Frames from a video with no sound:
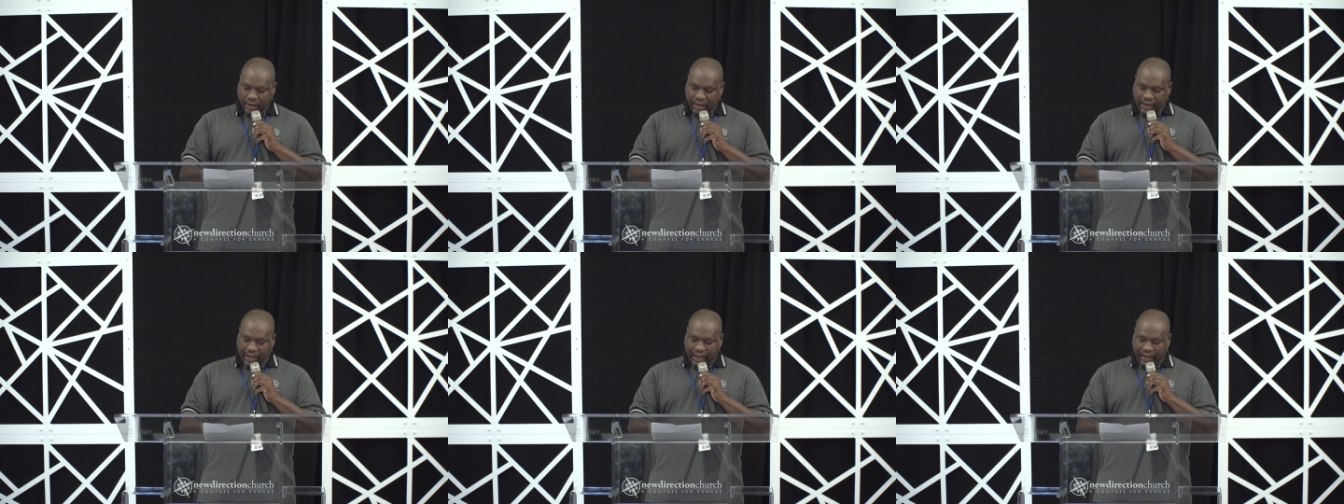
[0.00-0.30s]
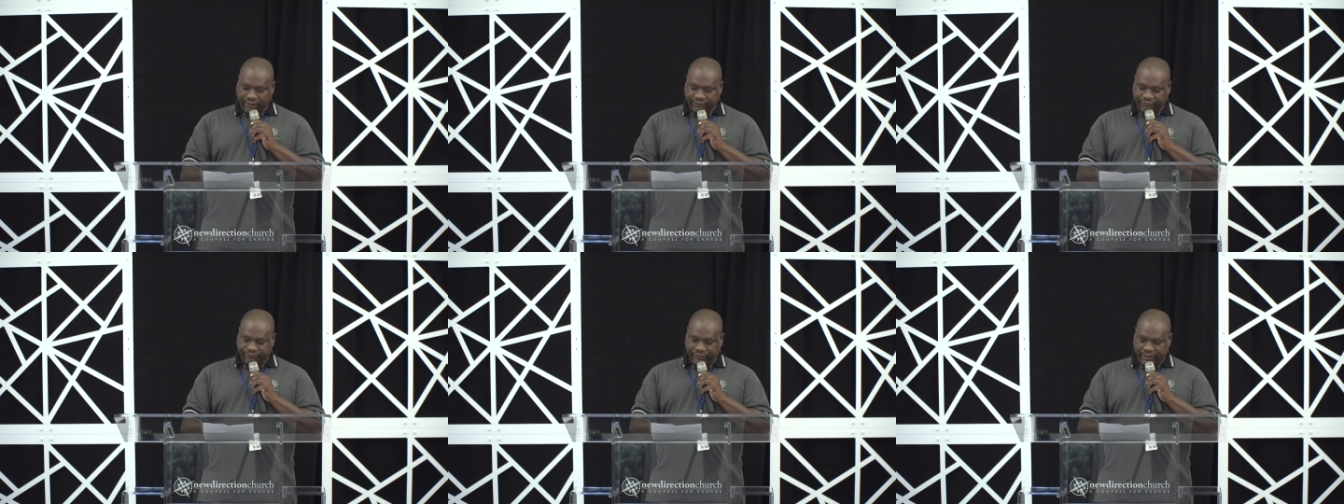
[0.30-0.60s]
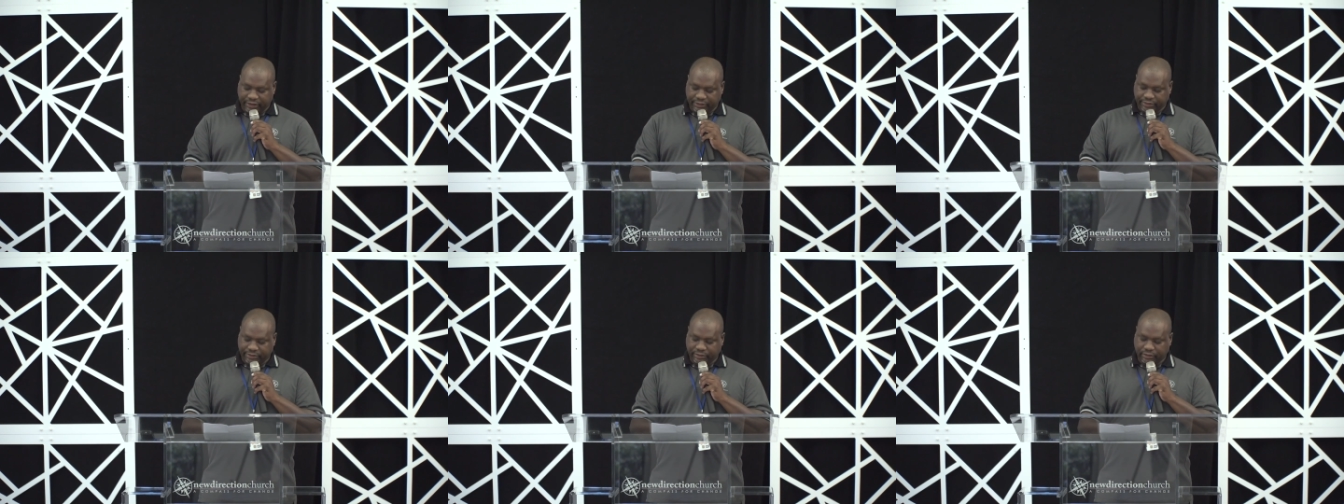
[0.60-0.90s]
Have
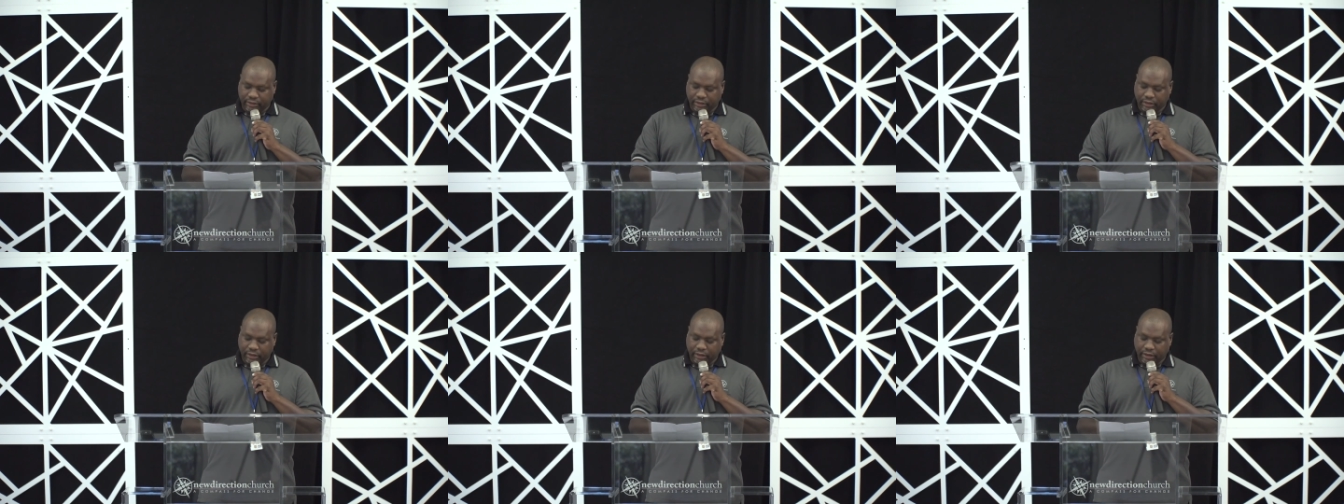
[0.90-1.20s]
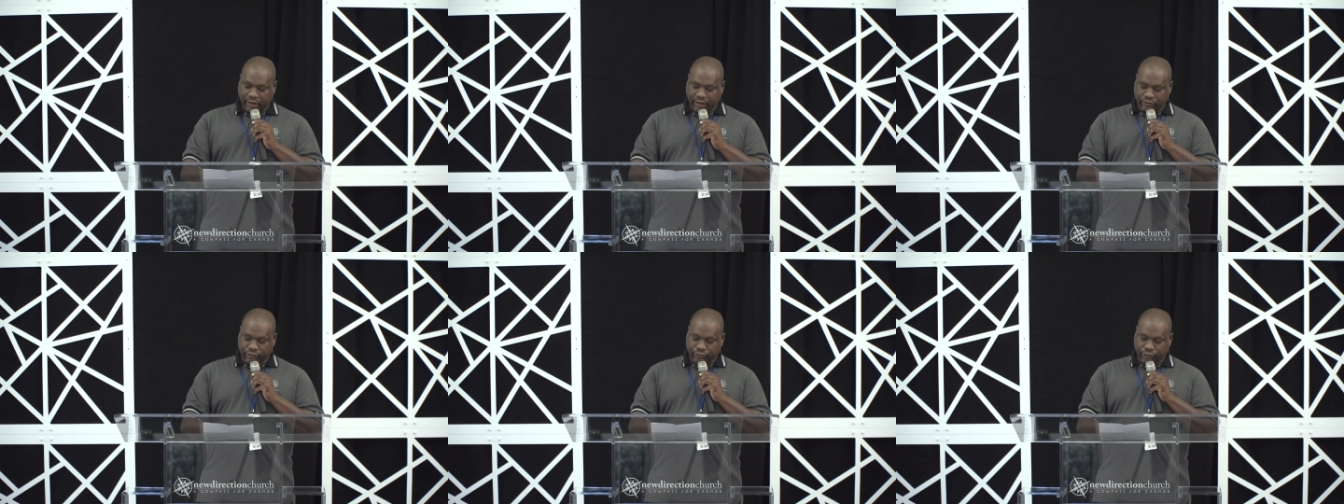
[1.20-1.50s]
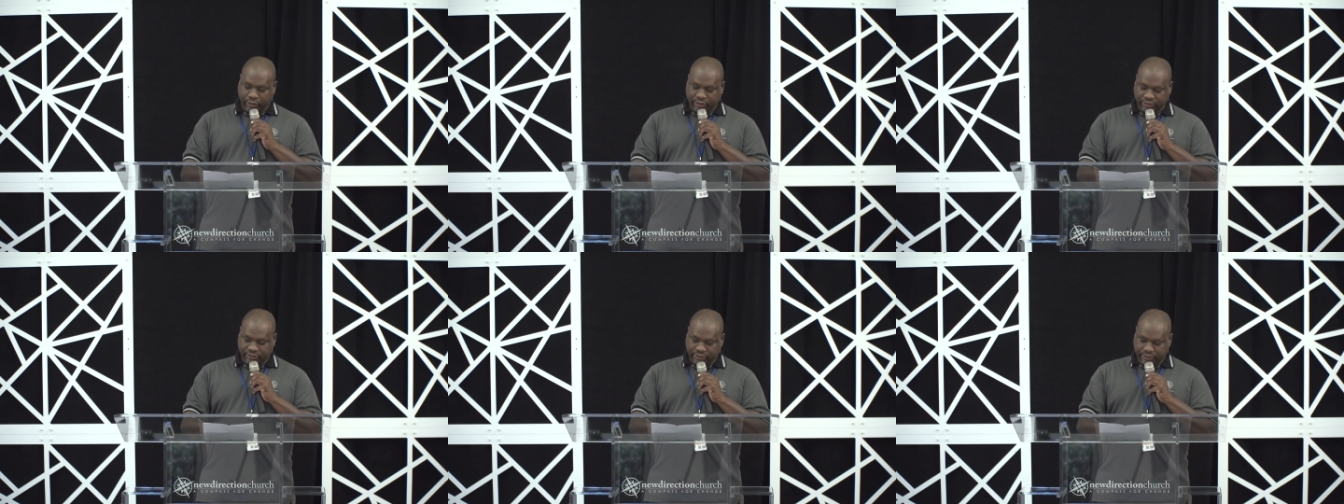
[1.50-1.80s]
faith and
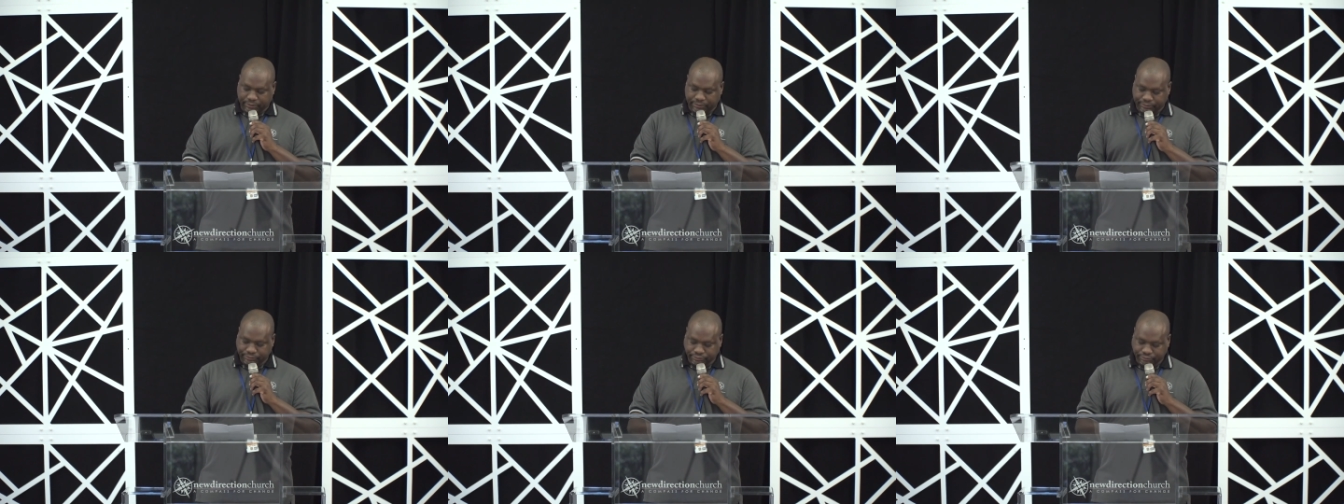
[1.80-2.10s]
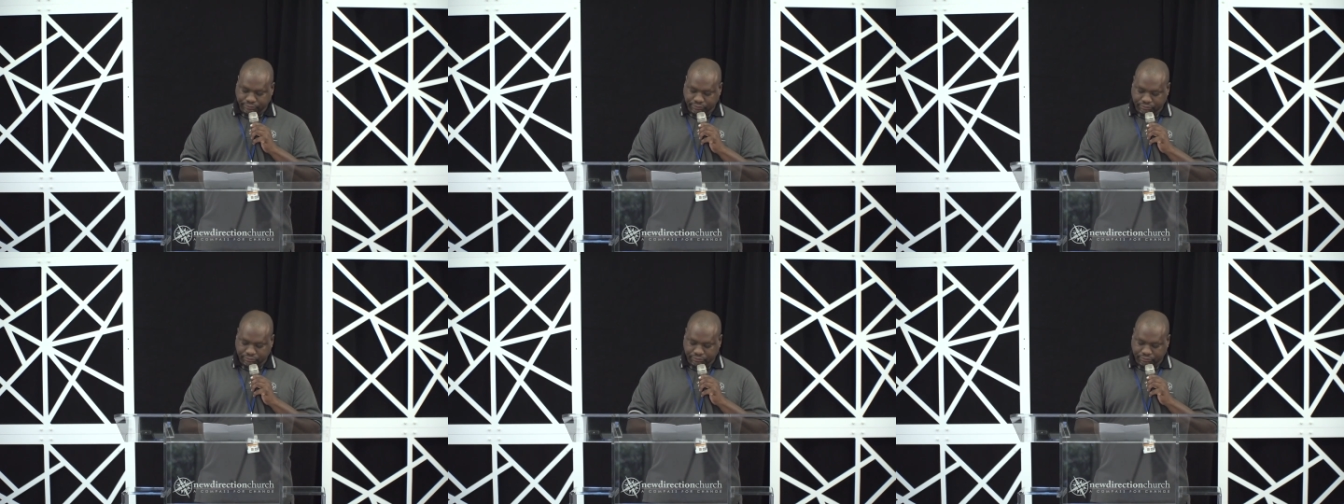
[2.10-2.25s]
trust Him.